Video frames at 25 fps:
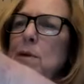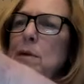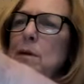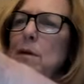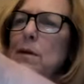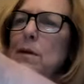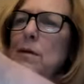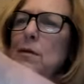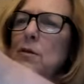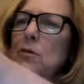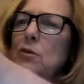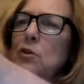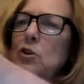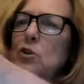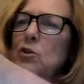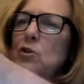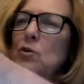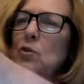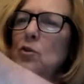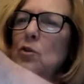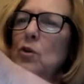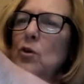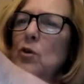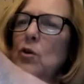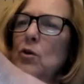it a little
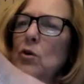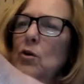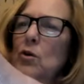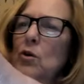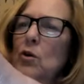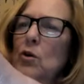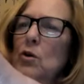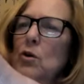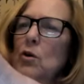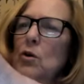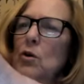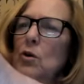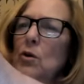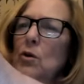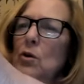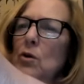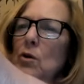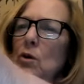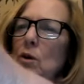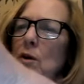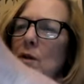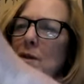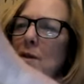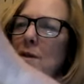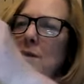shorter,
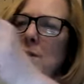and